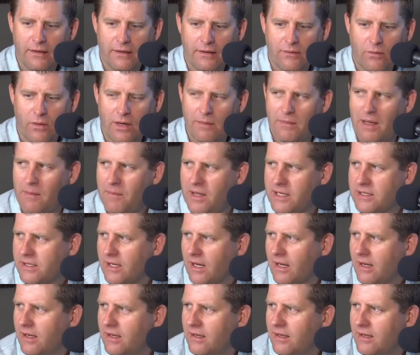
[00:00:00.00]
what Switch, am I missing?
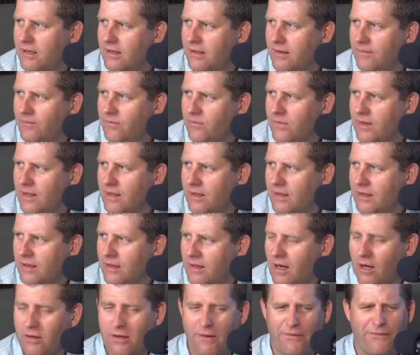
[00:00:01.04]
Switchblade.
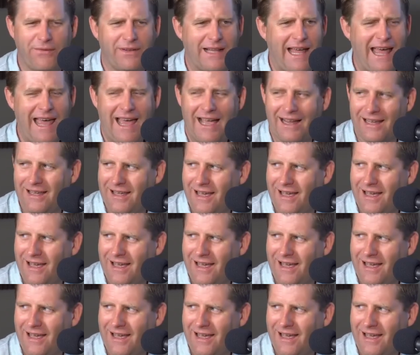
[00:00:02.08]
Oh, the flag.